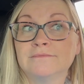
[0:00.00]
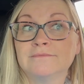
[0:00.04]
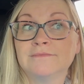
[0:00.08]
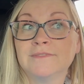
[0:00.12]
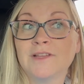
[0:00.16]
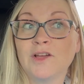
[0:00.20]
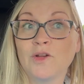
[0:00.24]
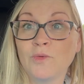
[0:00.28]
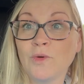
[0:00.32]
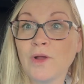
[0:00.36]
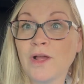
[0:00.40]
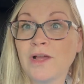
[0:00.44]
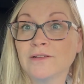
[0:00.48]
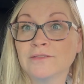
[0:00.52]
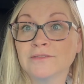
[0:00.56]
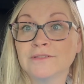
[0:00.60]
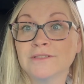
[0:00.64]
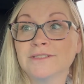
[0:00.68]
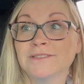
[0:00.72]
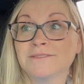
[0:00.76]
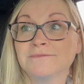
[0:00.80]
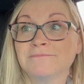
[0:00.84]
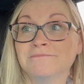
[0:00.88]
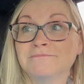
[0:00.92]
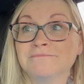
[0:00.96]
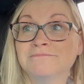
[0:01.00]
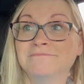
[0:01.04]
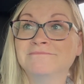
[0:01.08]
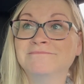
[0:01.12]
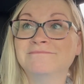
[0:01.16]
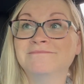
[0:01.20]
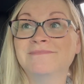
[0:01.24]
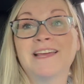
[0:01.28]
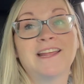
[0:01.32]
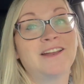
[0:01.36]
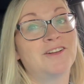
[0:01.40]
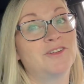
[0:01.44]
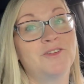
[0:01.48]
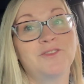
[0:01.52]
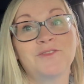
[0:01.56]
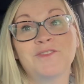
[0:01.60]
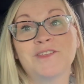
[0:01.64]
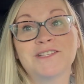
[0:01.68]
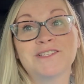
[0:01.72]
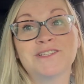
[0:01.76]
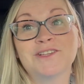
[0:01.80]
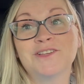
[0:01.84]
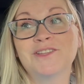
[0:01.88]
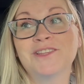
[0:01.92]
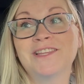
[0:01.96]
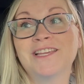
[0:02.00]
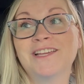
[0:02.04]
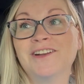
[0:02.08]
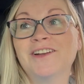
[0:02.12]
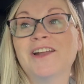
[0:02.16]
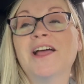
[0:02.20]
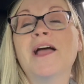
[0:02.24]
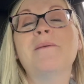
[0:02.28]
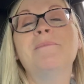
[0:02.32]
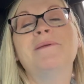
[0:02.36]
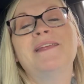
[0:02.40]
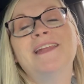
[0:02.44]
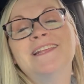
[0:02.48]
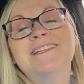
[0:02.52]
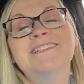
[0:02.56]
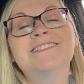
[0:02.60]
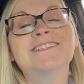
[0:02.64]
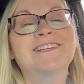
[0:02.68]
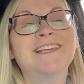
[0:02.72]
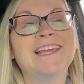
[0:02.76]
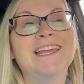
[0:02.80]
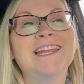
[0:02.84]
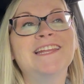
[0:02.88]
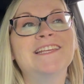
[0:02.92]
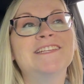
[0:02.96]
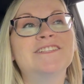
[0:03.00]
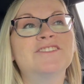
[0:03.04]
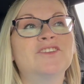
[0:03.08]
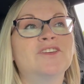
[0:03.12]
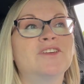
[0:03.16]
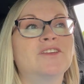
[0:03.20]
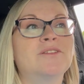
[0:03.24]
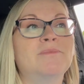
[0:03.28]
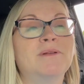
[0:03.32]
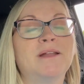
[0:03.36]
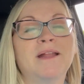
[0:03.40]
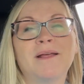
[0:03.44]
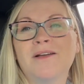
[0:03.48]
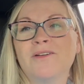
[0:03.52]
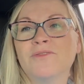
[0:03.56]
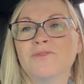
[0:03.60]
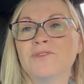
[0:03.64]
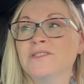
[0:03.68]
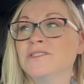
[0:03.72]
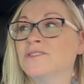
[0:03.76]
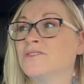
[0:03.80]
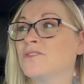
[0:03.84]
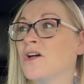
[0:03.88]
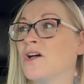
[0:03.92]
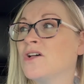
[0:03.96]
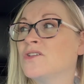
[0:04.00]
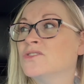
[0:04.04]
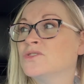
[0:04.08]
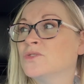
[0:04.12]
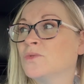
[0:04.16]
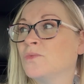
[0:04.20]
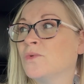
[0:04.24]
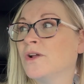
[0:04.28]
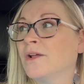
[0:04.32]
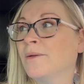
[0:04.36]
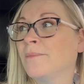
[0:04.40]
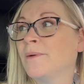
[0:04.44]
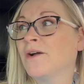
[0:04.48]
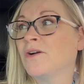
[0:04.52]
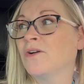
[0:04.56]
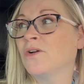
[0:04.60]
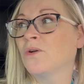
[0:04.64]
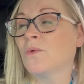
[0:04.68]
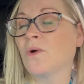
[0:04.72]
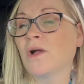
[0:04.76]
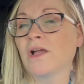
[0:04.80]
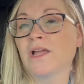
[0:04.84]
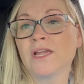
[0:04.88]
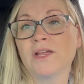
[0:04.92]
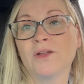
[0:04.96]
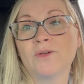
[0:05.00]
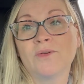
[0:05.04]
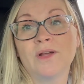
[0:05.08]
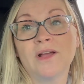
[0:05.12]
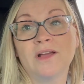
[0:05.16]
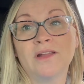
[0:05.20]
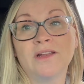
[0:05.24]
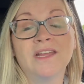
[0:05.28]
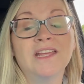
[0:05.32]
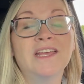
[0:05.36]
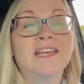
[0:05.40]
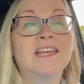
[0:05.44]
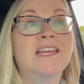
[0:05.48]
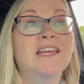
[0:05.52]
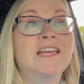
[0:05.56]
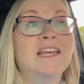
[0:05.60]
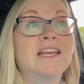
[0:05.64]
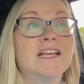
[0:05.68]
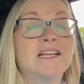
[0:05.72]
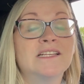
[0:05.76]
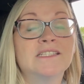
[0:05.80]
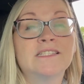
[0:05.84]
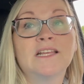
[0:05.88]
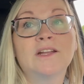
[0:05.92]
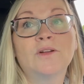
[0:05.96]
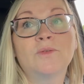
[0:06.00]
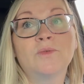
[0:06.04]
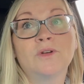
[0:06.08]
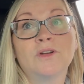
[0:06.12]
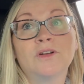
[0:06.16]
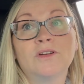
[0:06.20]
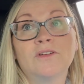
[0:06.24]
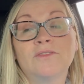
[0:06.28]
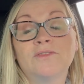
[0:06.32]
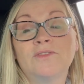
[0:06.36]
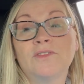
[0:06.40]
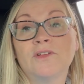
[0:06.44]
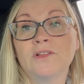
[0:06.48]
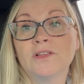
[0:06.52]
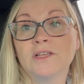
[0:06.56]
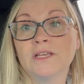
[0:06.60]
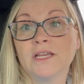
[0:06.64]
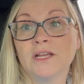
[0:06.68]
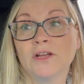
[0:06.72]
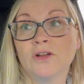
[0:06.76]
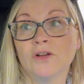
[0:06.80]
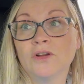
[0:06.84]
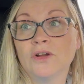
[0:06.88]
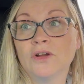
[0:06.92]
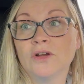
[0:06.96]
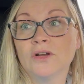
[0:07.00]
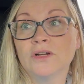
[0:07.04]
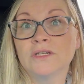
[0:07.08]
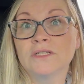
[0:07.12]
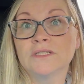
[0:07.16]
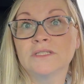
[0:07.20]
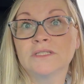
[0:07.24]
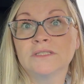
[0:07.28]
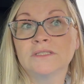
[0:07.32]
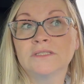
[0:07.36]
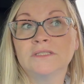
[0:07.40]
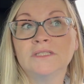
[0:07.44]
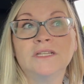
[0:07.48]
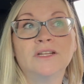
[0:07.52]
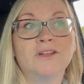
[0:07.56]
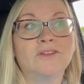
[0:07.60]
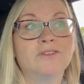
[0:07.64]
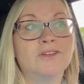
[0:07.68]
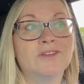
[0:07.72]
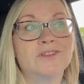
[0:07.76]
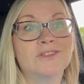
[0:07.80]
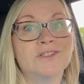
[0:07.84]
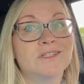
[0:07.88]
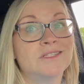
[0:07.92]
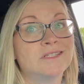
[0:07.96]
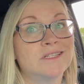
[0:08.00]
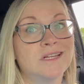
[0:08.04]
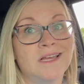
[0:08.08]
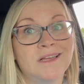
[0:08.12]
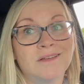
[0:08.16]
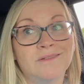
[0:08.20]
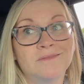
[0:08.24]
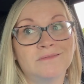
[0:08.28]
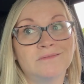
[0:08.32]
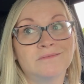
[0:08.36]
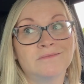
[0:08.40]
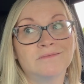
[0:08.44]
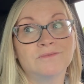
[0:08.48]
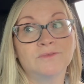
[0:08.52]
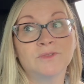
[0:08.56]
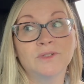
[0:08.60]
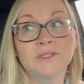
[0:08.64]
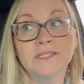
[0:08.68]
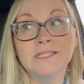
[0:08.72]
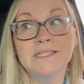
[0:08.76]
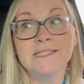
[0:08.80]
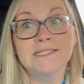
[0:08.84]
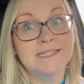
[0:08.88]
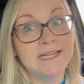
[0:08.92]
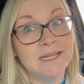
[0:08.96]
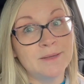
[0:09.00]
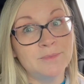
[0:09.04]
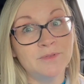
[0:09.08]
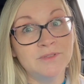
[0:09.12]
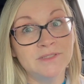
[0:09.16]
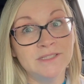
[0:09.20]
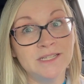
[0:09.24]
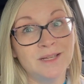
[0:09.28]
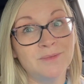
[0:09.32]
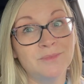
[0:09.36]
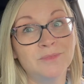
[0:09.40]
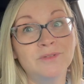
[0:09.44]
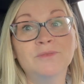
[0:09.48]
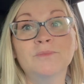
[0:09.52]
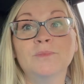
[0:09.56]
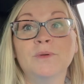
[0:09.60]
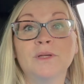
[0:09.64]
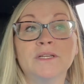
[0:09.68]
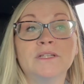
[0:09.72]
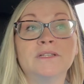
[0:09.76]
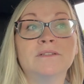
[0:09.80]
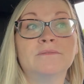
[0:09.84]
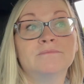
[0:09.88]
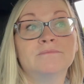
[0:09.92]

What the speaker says: around. I don't know if that's a good thing or not. I mean, it is good, but I always also worry about her walking around because I don't want her to fall and get hurt, you know, because she's not really stable, but